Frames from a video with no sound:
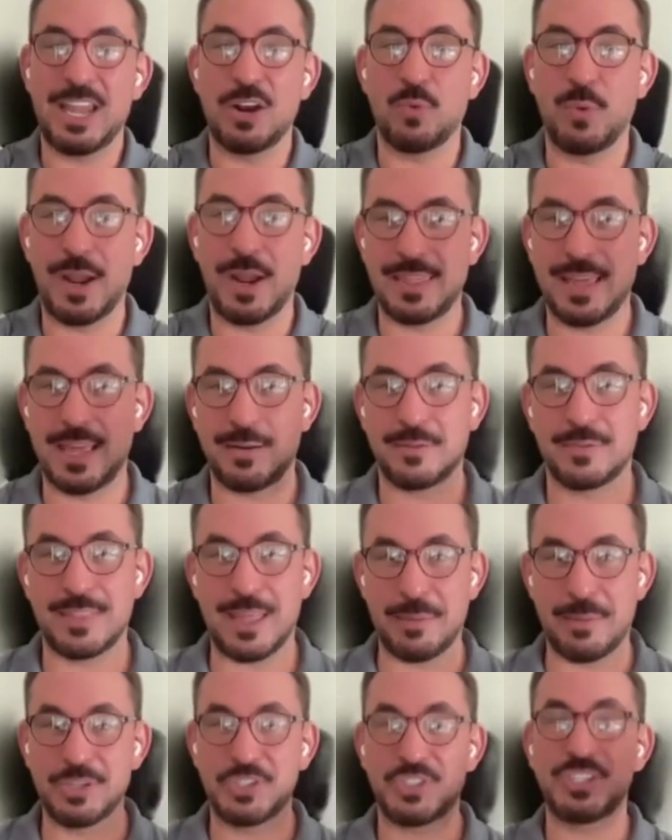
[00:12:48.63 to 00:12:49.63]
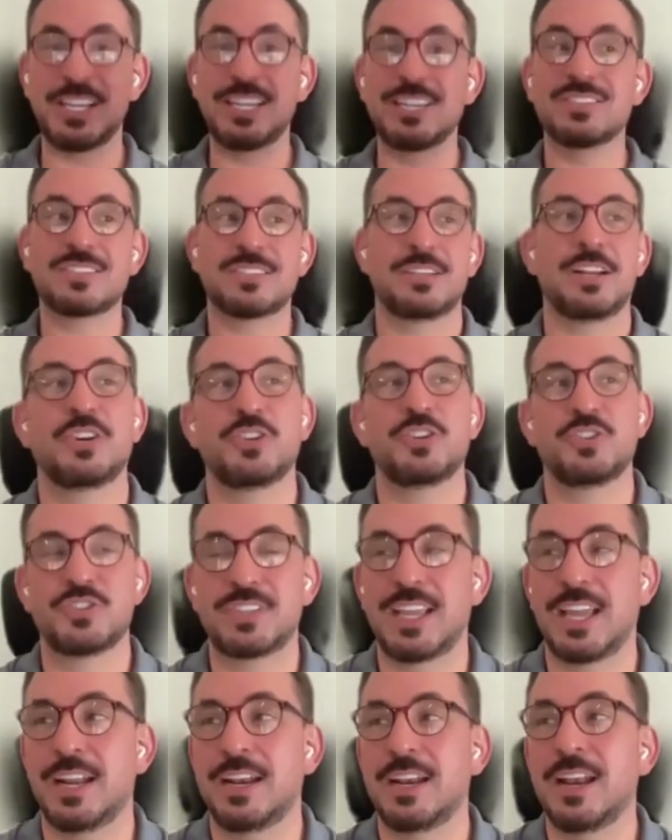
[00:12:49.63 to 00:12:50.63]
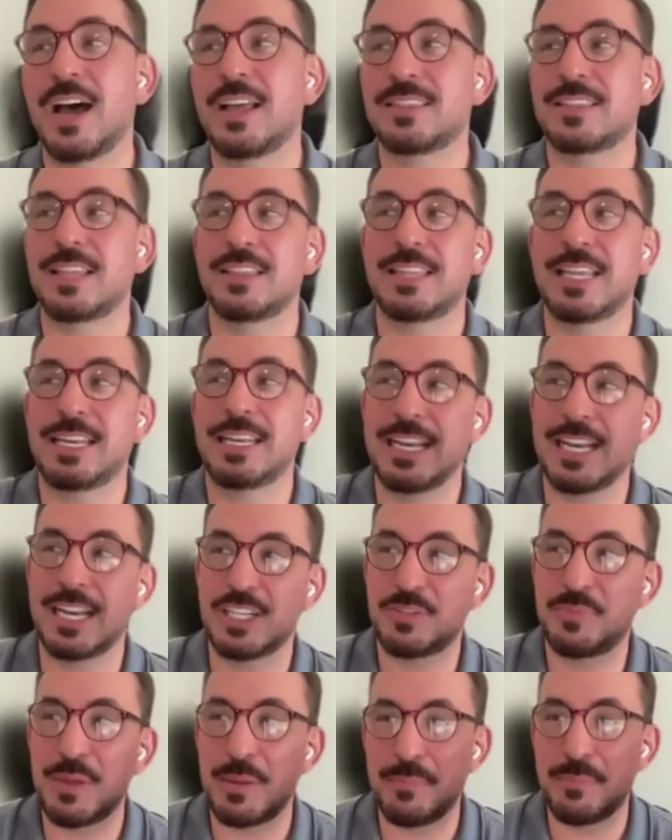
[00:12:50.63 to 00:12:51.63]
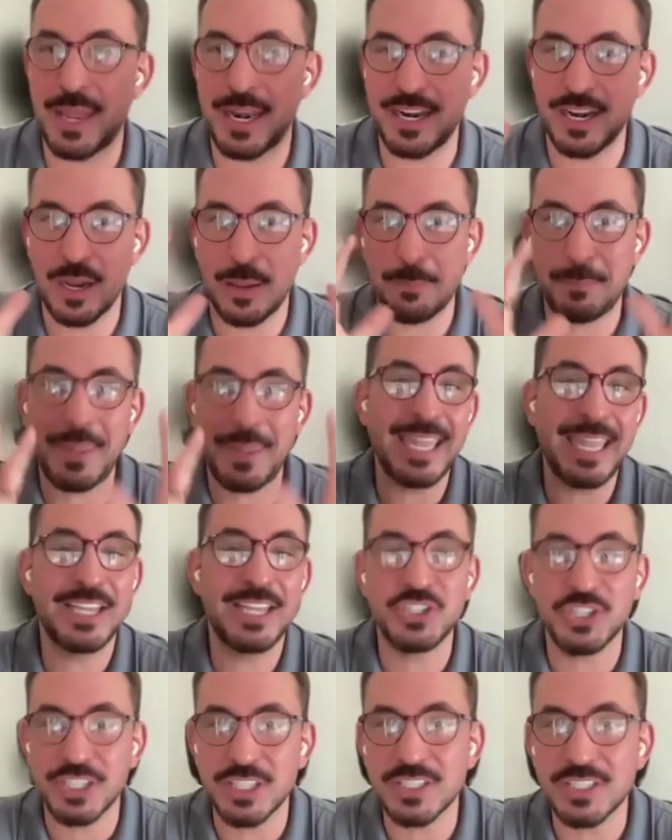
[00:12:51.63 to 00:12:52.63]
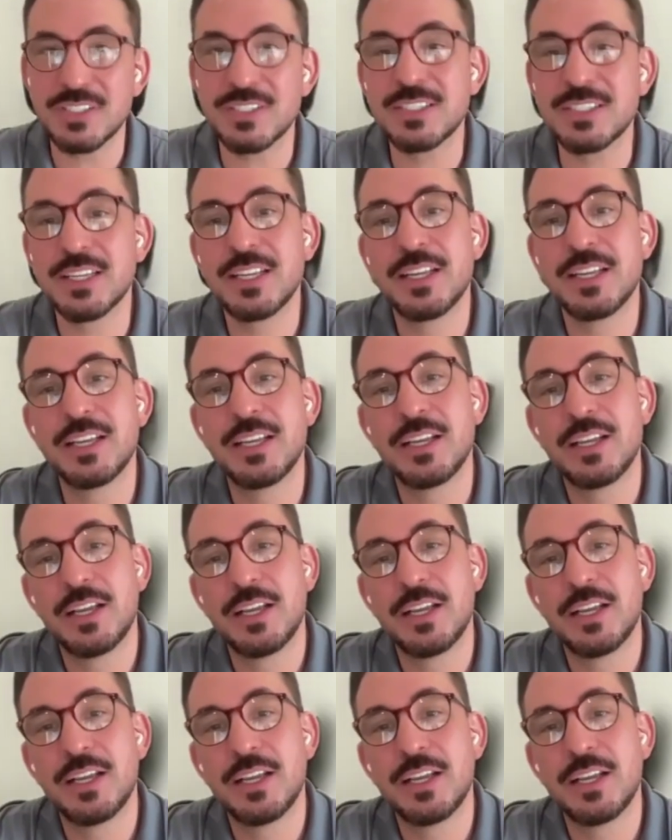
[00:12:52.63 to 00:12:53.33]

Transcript: in a way that machines could understand, not that they needed to be embedded on pages